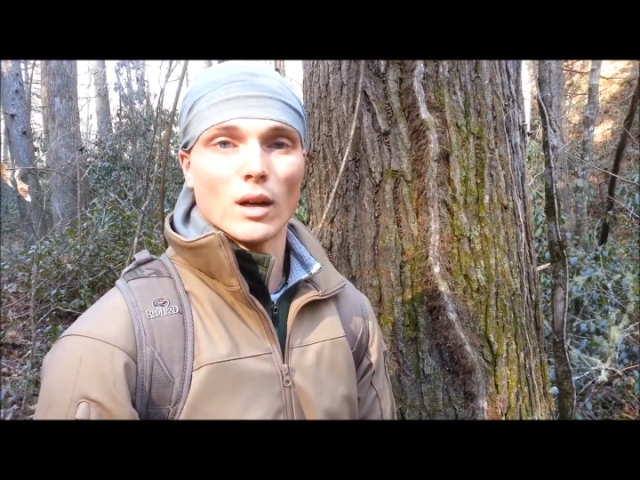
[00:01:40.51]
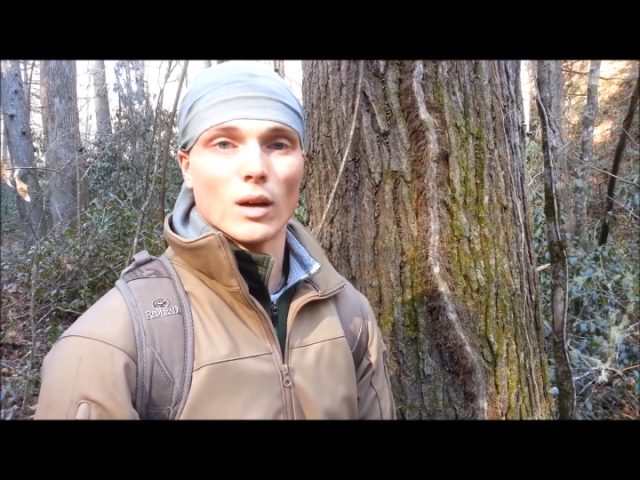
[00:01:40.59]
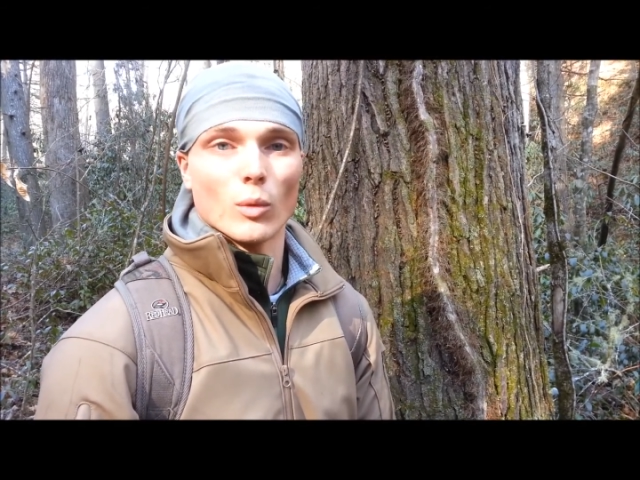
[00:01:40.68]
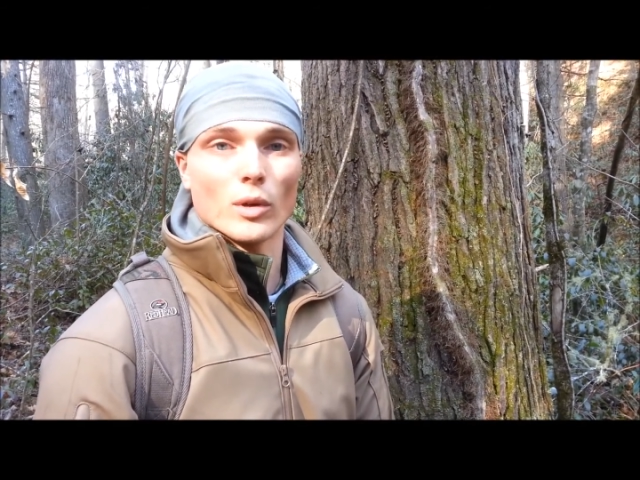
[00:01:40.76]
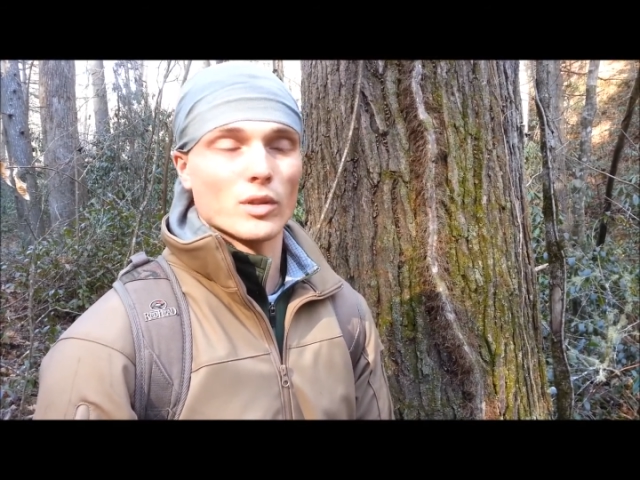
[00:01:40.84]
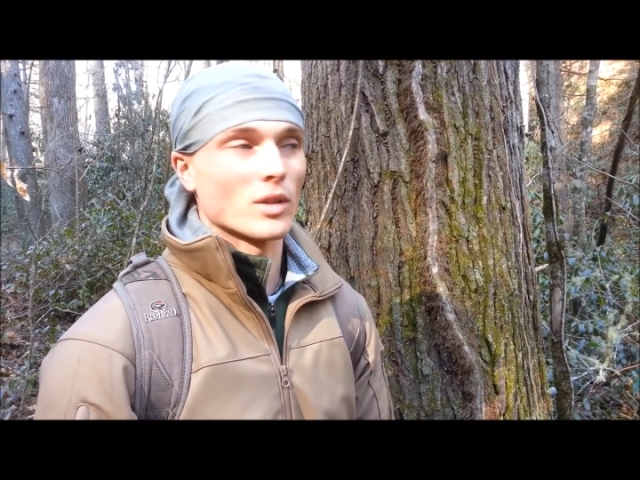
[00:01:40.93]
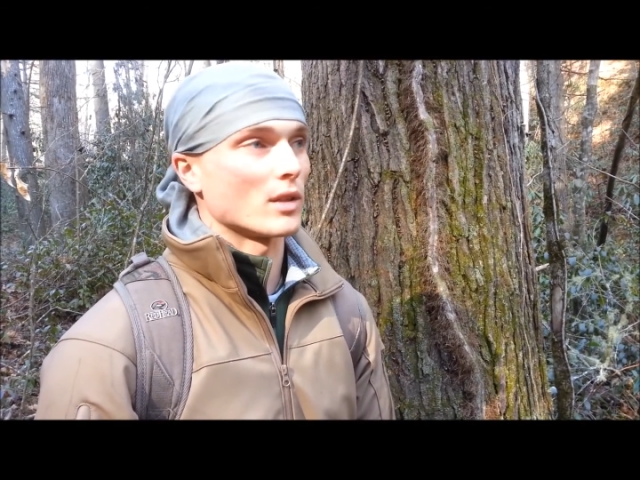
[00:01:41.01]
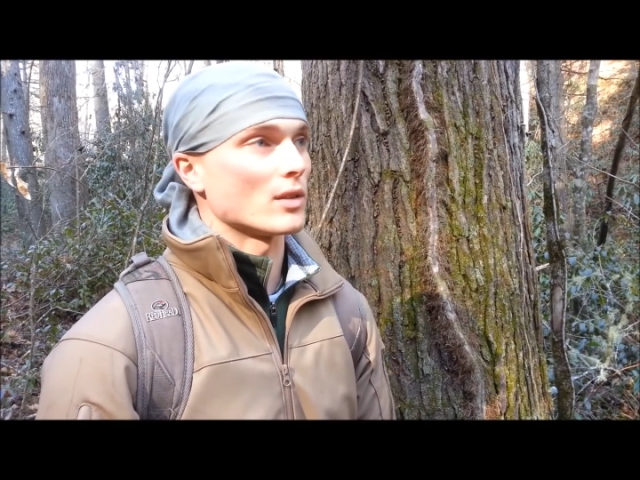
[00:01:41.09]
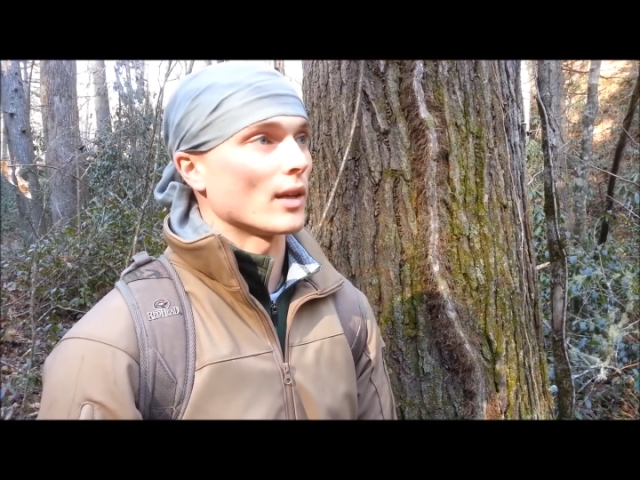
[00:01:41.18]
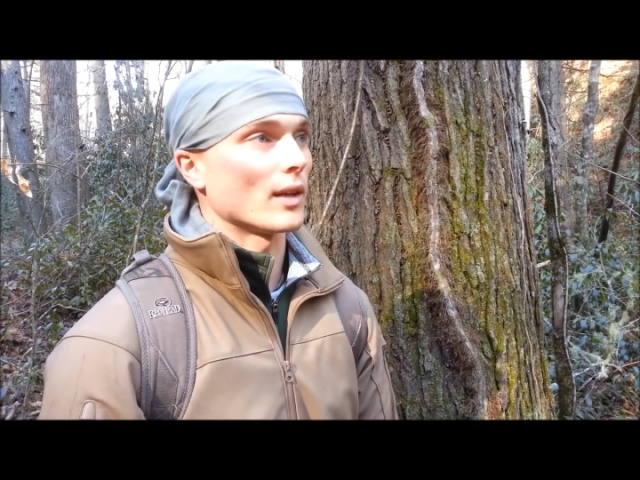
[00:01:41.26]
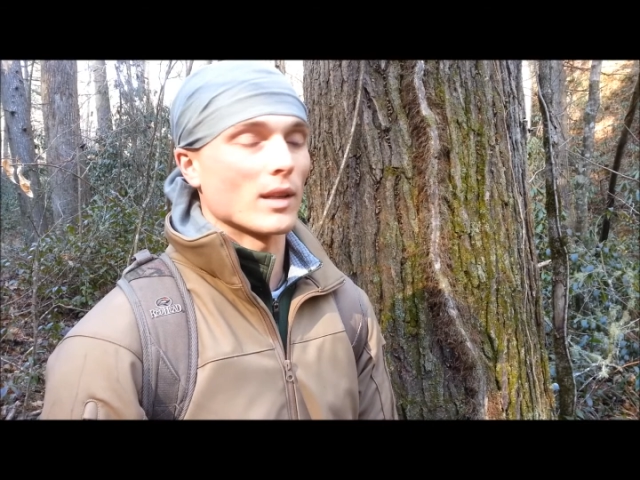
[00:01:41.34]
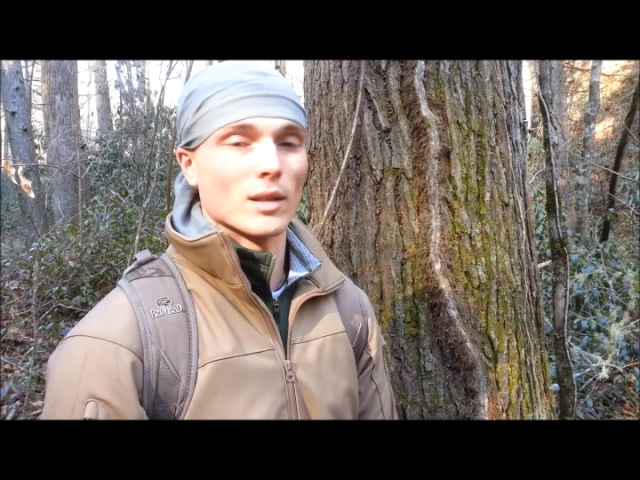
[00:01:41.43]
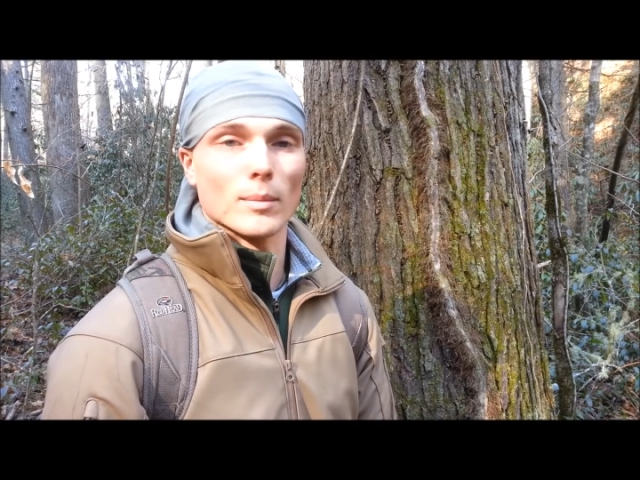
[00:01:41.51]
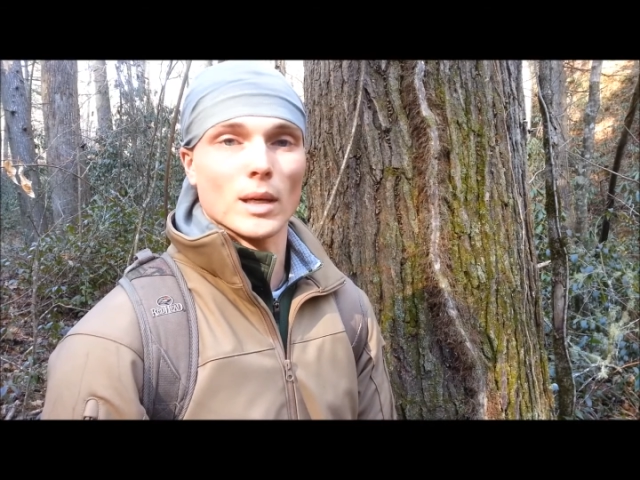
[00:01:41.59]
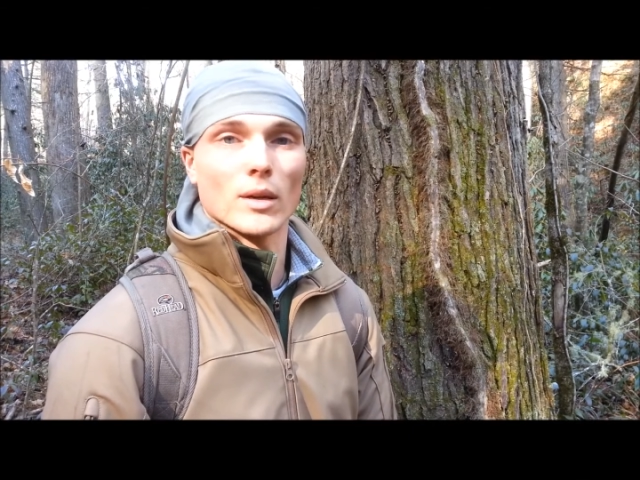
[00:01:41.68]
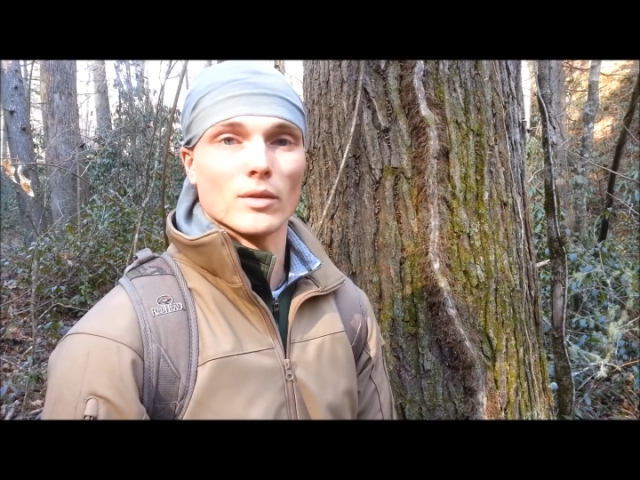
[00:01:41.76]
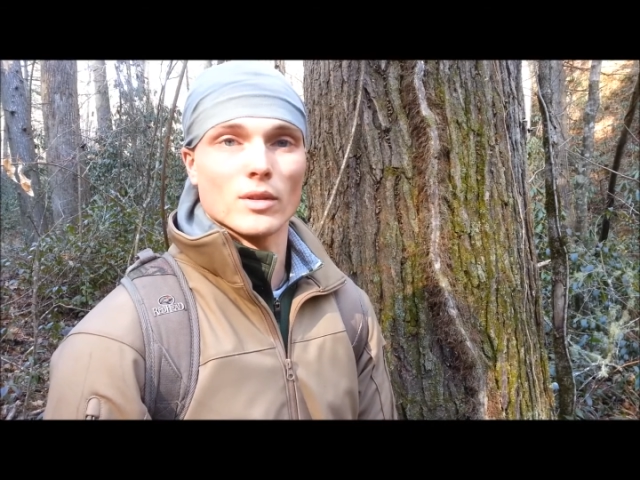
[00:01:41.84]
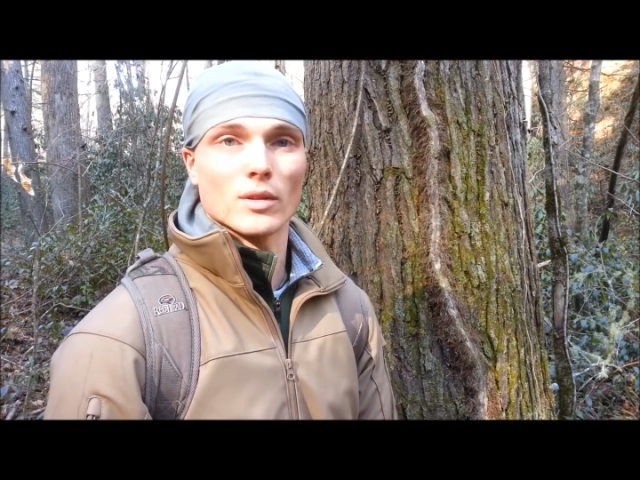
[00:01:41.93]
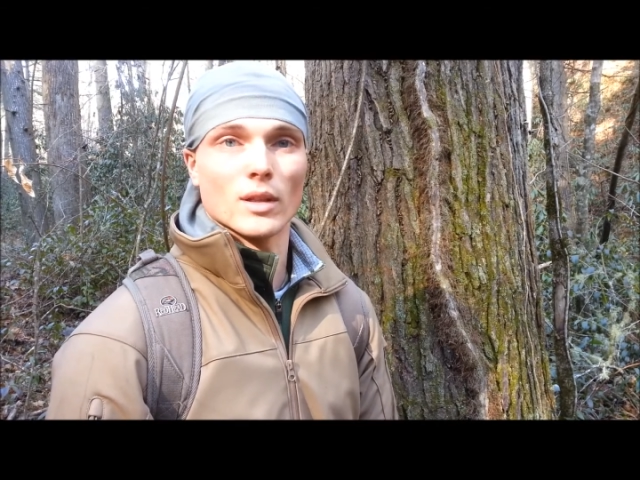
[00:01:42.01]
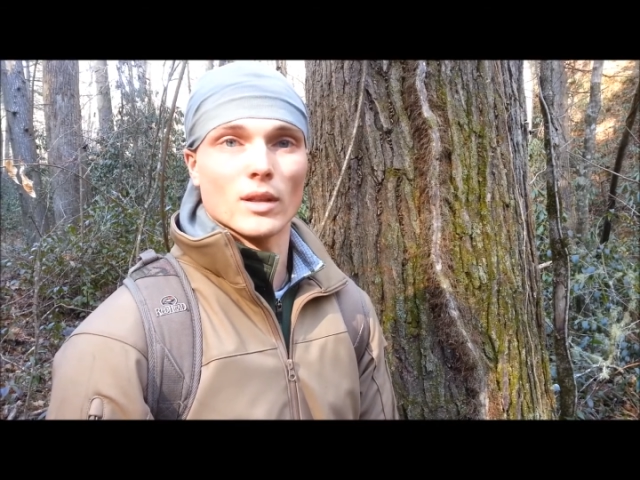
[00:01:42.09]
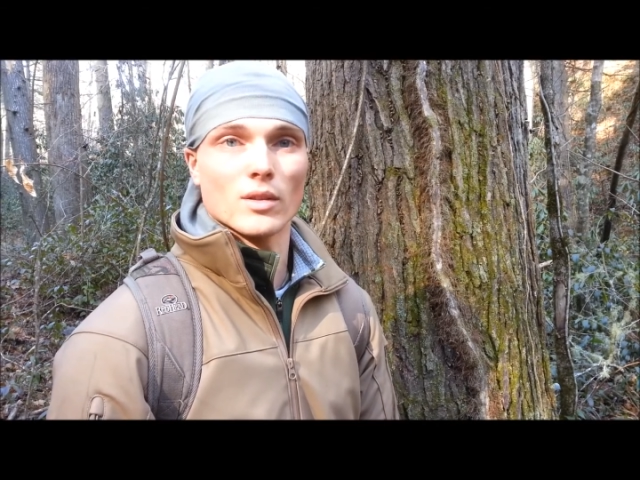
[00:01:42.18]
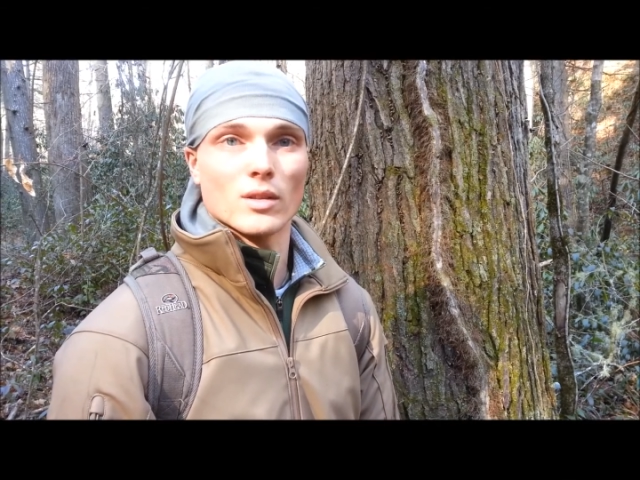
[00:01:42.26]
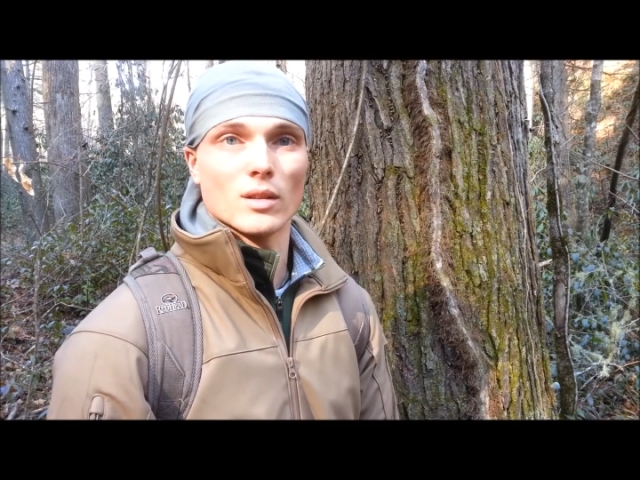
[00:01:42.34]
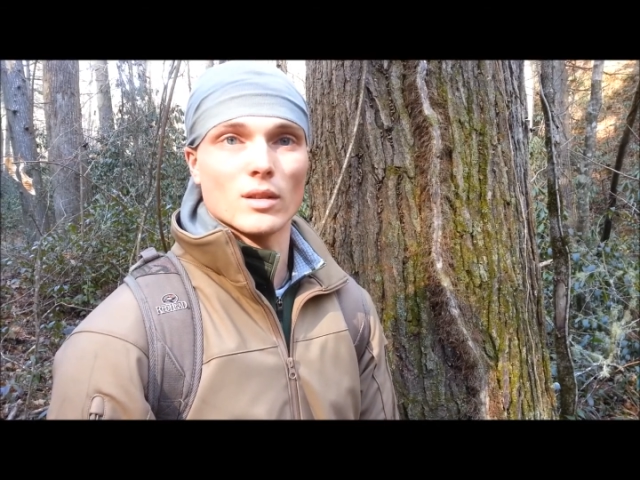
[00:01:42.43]
uh, what it's going to take in the mountains of
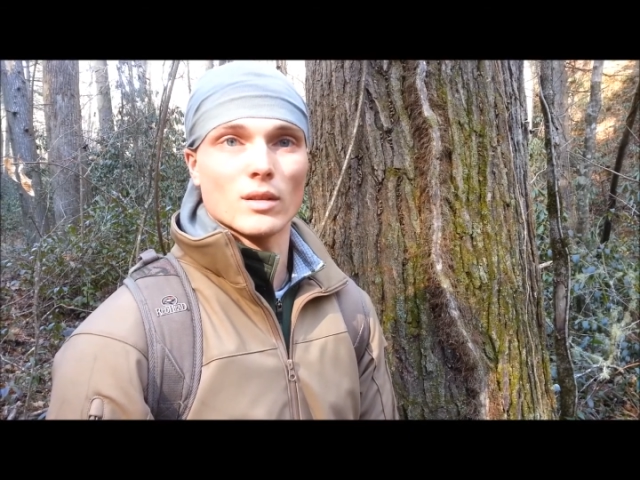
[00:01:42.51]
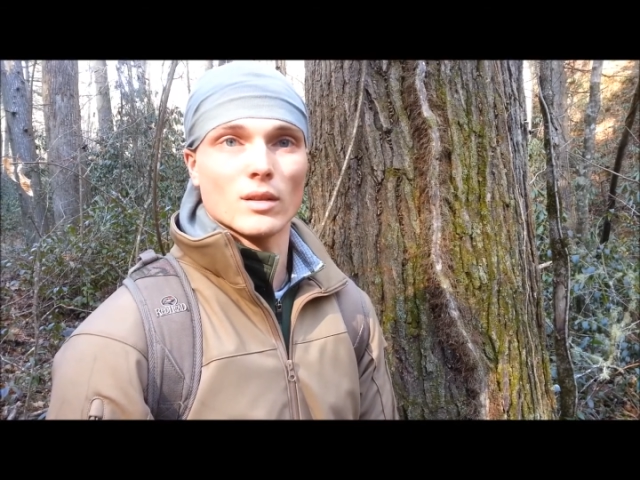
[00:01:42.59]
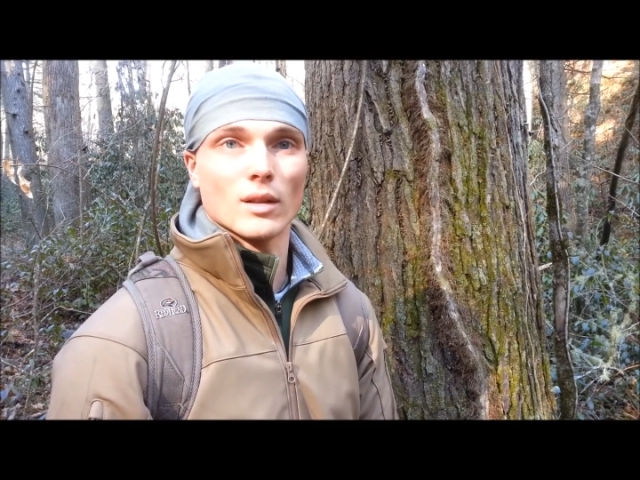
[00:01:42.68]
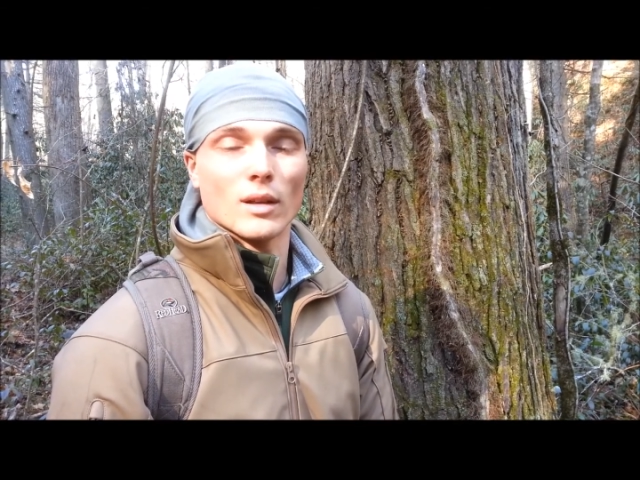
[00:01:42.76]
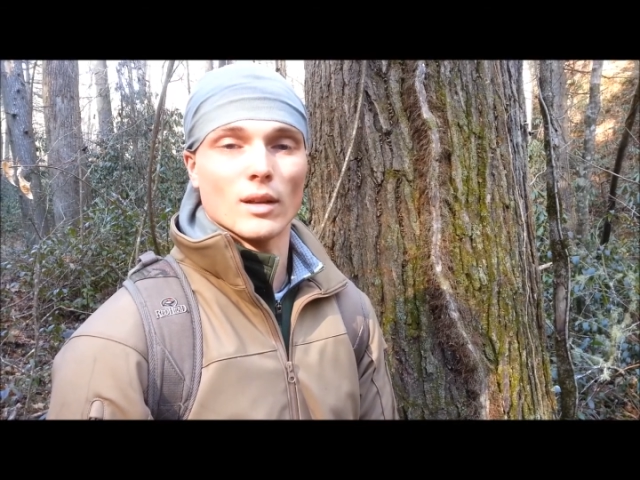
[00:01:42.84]
Tennessee.